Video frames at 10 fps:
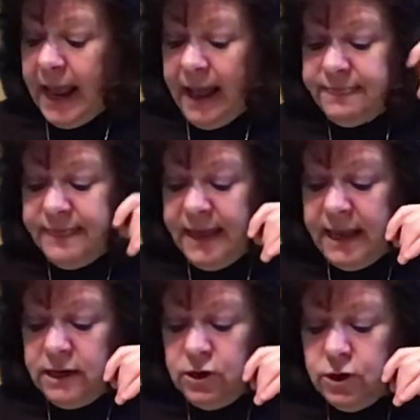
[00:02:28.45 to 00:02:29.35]
And
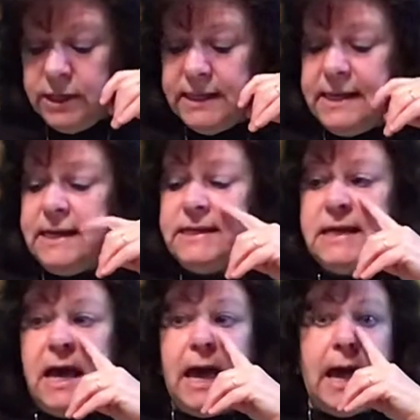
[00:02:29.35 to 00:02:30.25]
then you're going to need
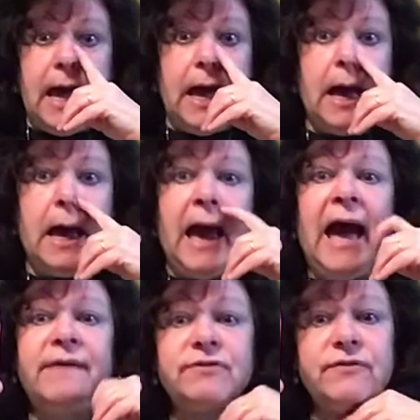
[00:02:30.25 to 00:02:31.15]
half